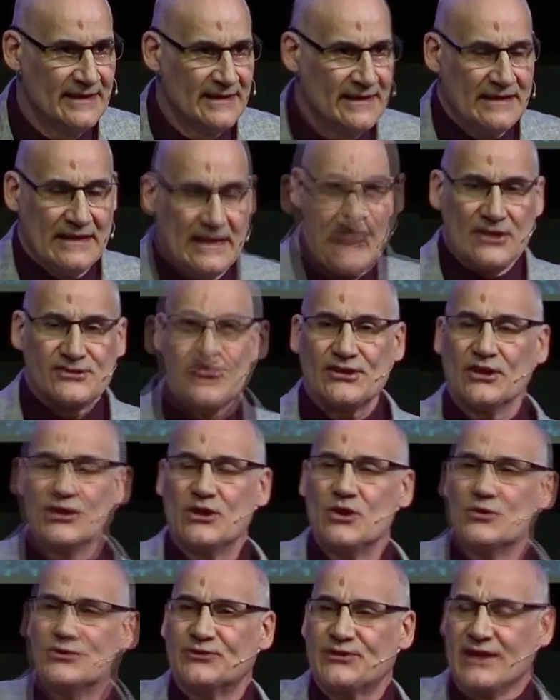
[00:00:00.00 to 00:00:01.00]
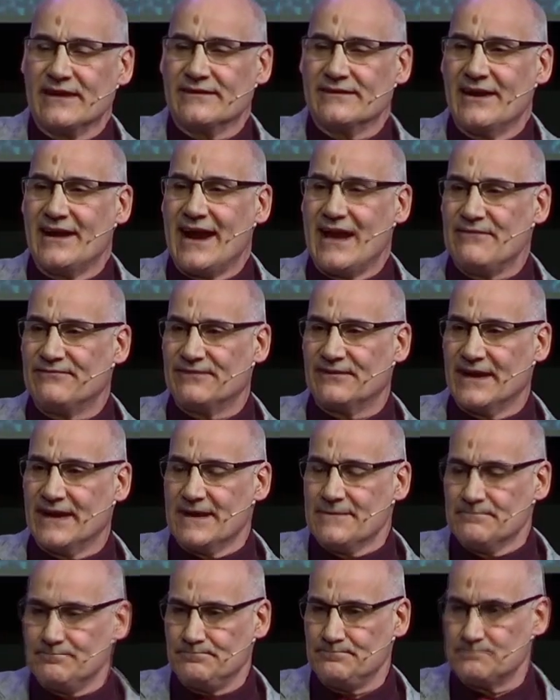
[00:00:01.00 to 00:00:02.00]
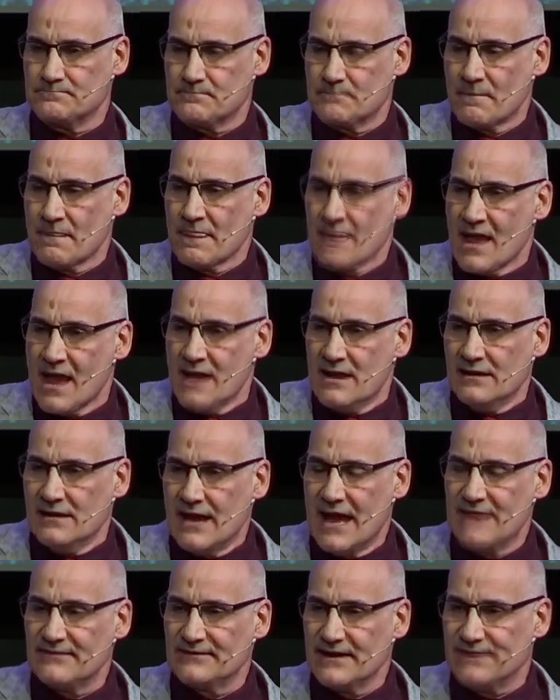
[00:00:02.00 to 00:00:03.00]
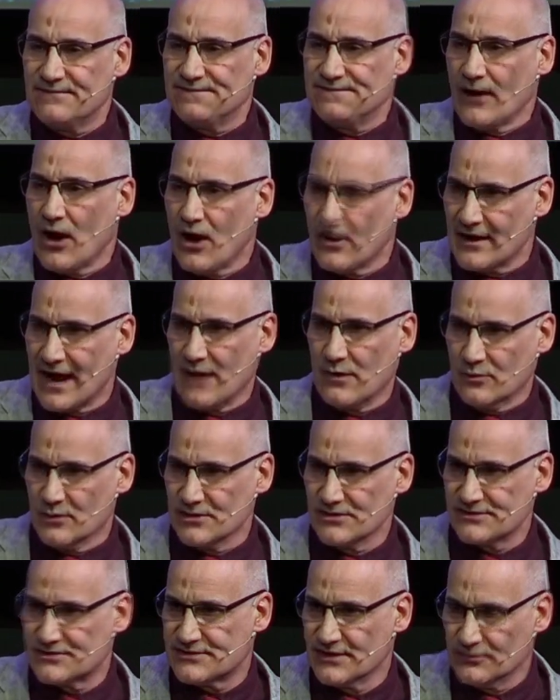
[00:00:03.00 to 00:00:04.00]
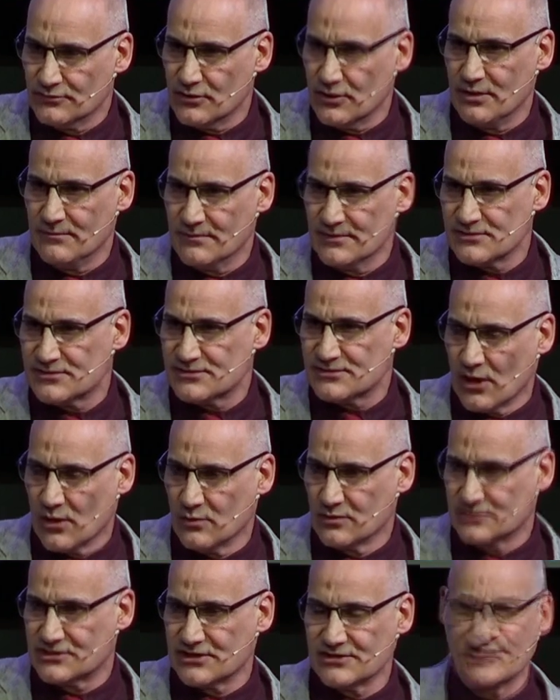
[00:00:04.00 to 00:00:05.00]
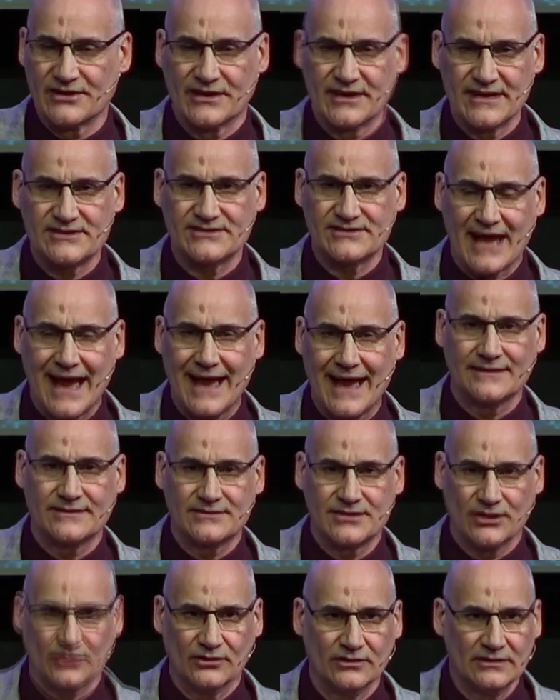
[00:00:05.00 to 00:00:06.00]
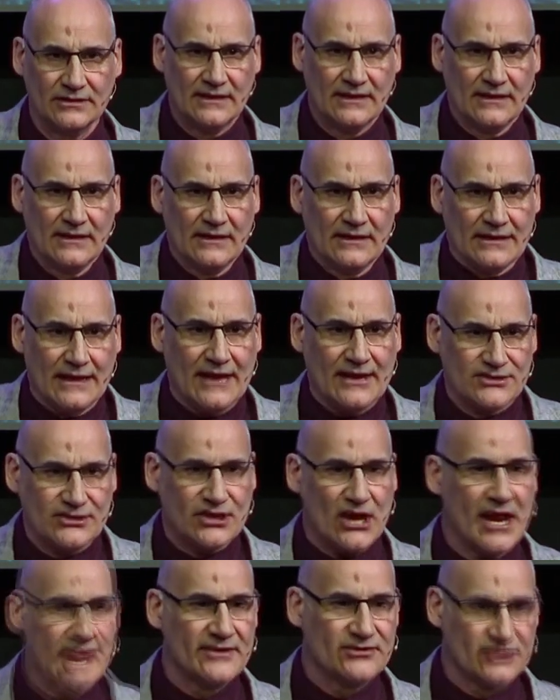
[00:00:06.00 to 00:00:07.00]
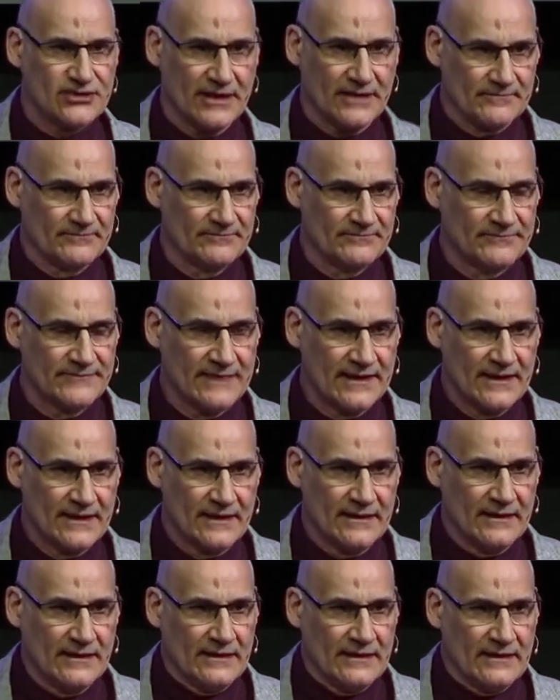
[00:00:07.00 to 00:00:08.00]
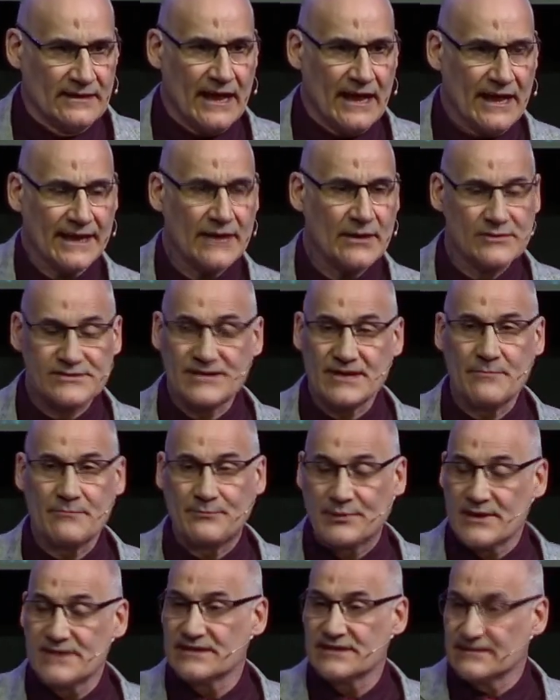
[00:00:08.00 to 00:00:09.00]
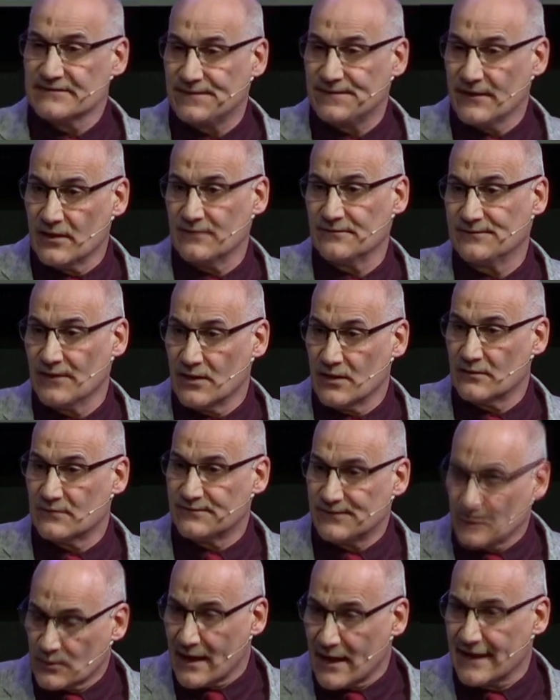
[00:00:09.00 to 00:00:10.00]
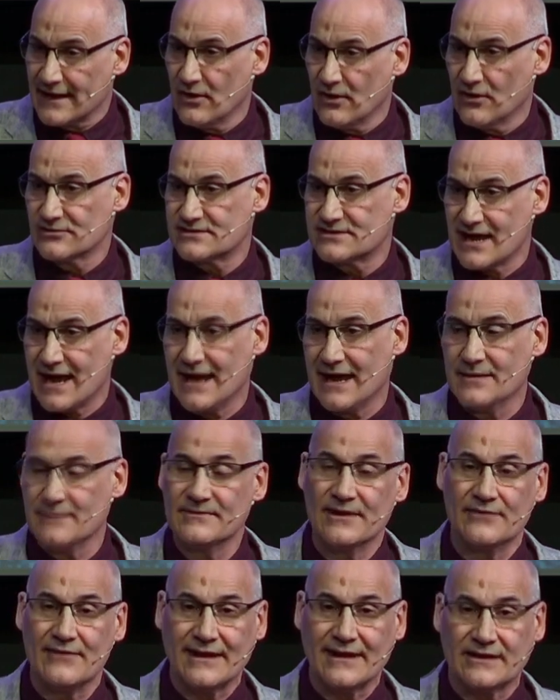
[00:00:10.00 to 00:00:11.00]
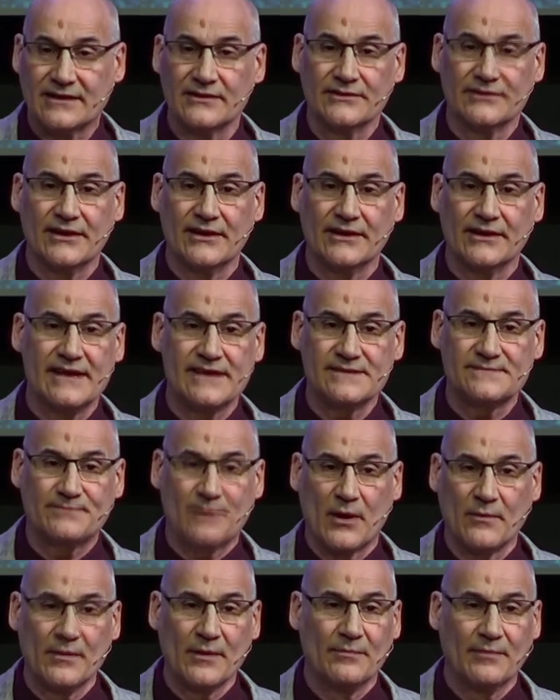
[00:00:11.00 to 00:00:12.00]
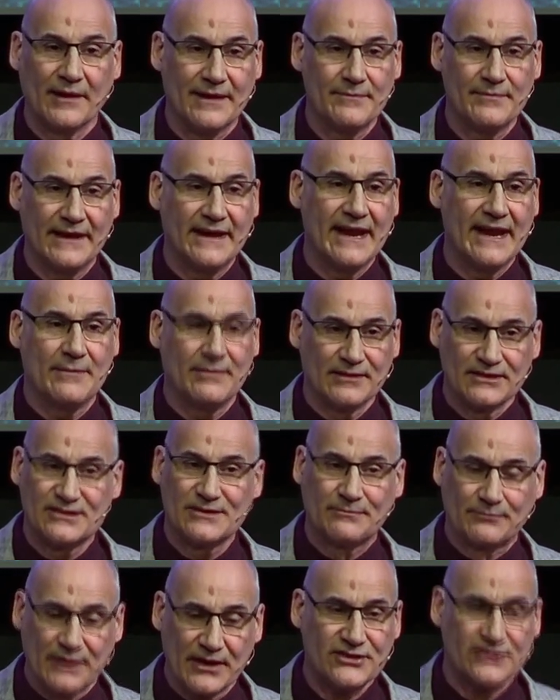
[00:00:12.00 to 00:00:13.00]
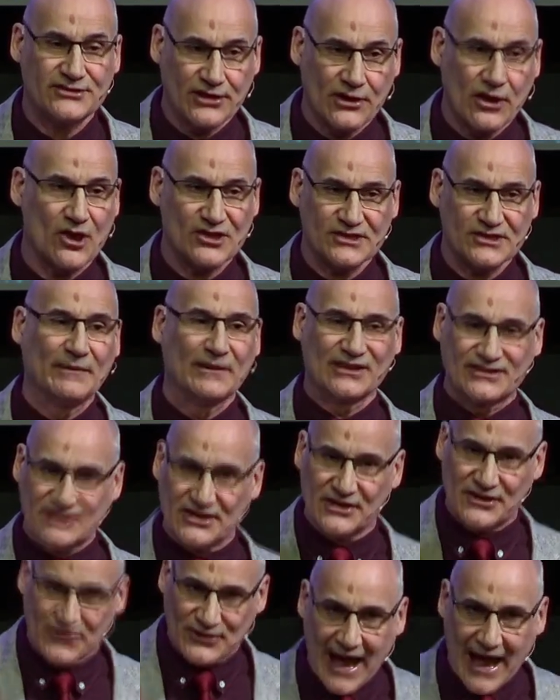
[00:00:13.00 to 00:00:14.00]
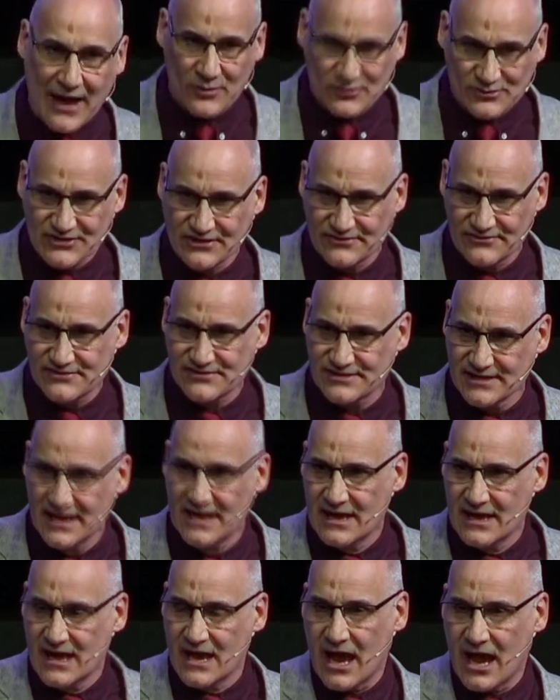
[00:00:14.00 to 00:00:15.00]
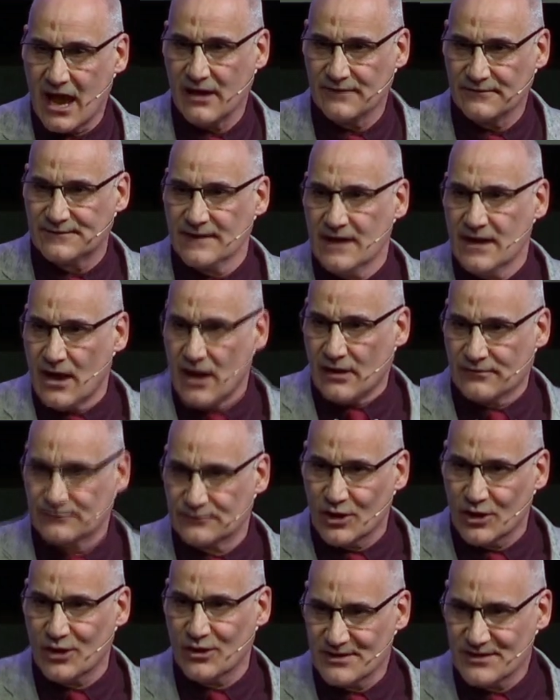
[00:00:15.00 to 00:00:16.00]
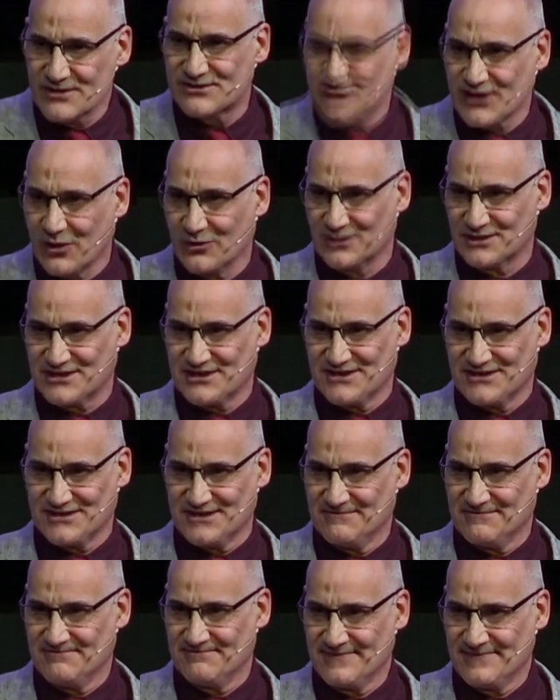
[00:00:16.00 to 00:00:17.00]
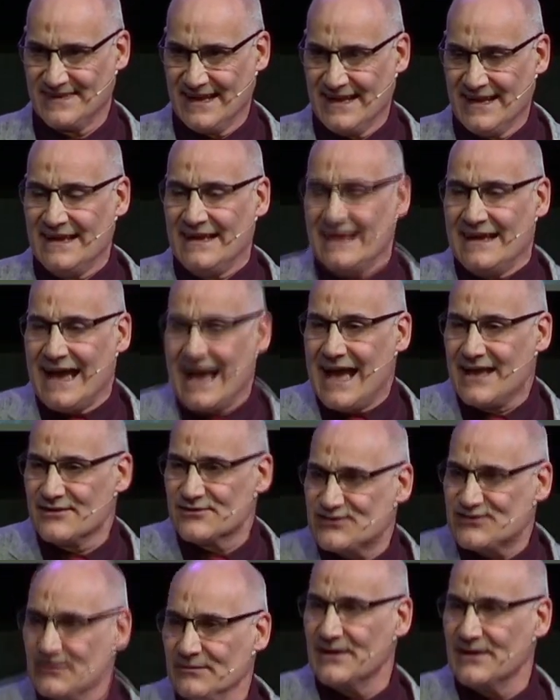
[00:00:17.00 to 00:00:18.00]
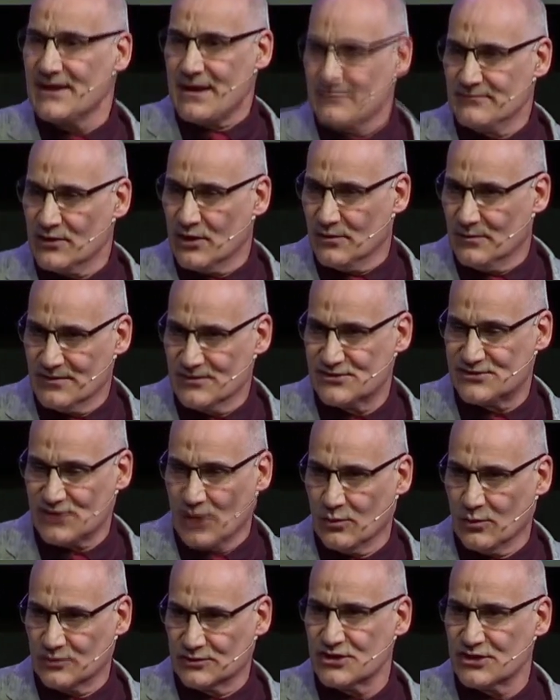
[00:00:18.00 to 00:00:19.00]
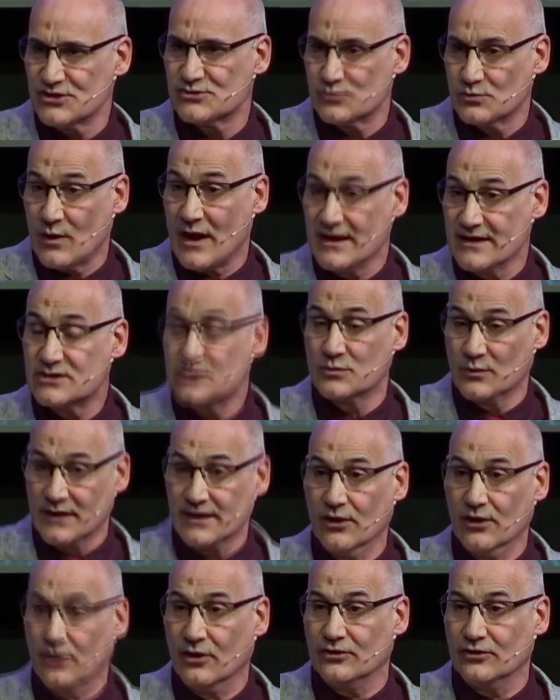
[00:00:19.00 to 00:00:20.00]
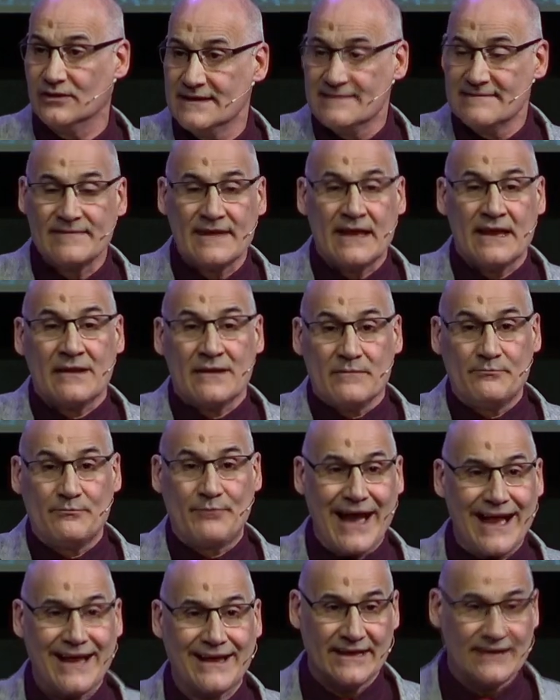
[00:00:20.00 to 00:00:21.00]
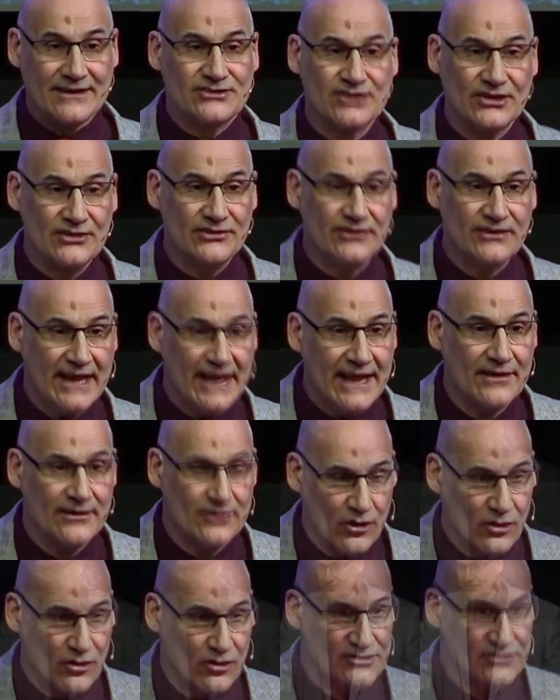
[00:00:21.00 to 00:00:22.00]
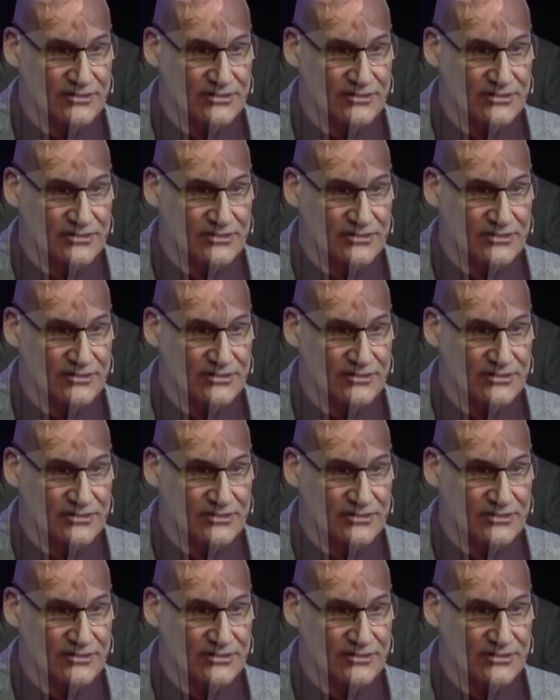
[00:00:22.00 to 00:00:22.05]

And so you think that every 4 hours, the Roman soldiers that he's tied to are changing. And he was imprisoned for quite a long time. They reckon that he's probably been able to preach the gospel to thousands of Roman soldiers. And some of them Roman soldiers went, we know, back into Nero's